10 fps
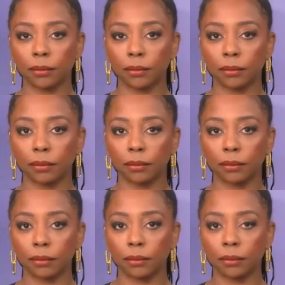
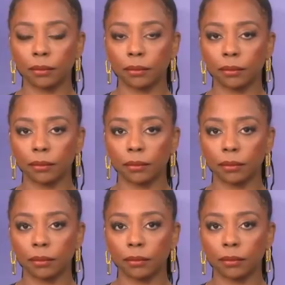
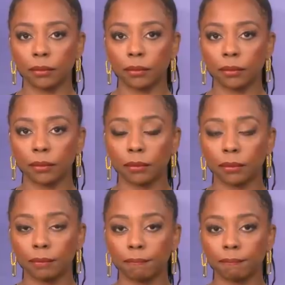
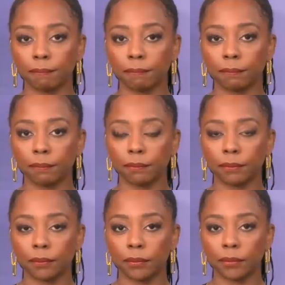
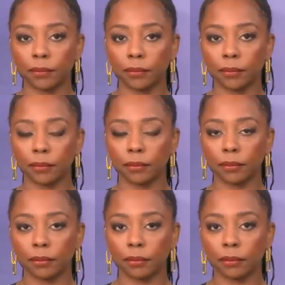
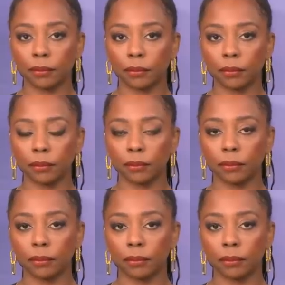
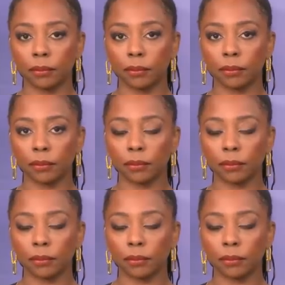The person shown says nothing.